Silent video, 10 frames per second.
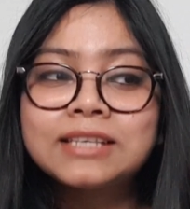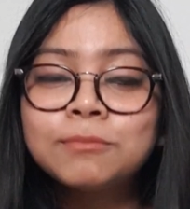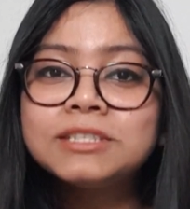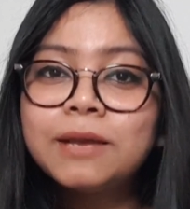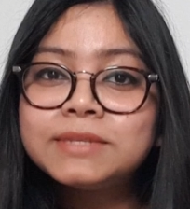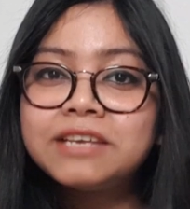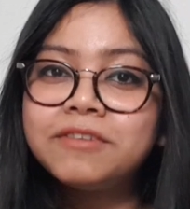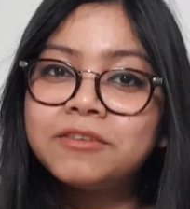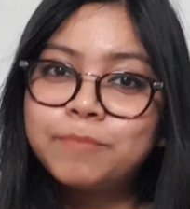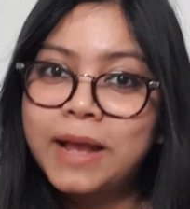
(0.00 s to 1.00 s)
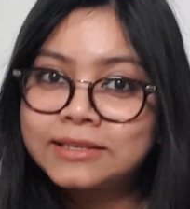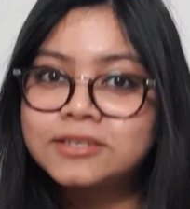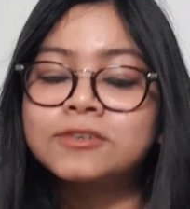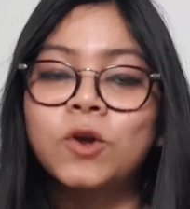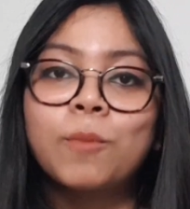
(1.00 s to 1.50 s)
sometimes even
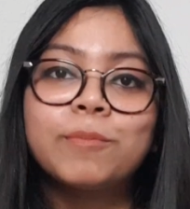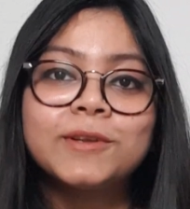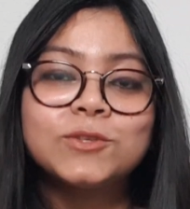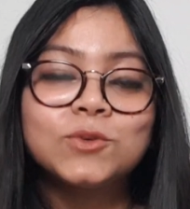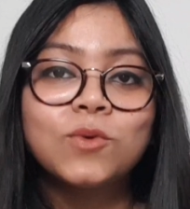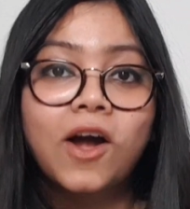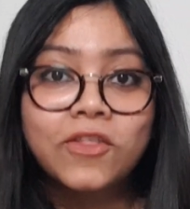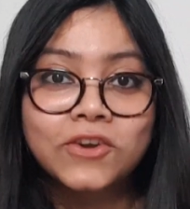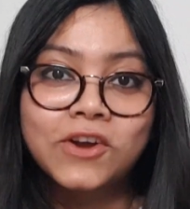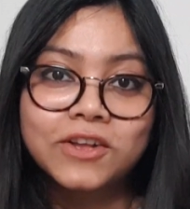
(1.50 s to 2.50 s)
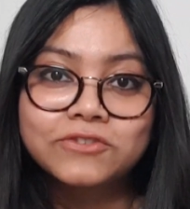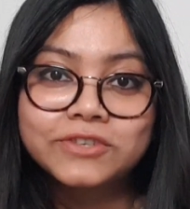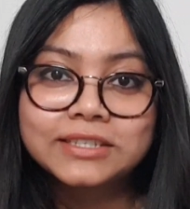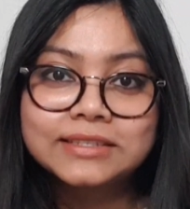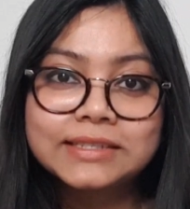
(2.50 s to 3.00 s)
better compared to other
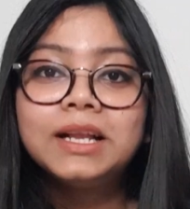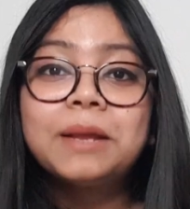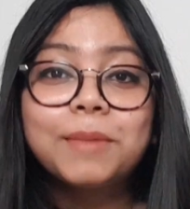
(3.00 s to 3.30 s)
countries.